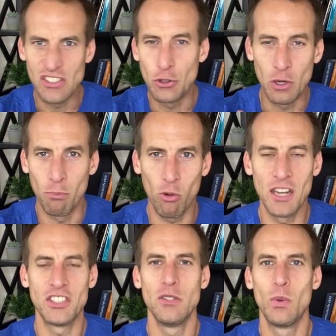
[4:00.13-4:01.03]
to
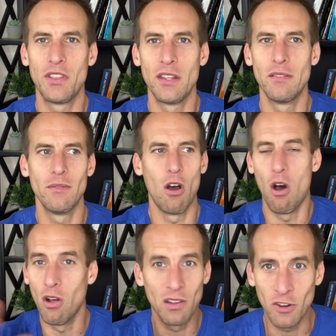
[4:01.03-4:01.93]
compression within
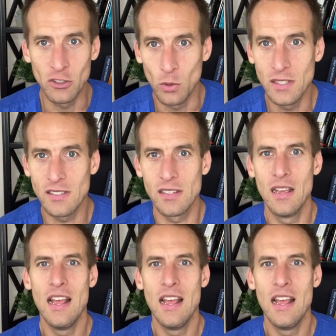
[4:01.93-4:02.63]
all of our joints,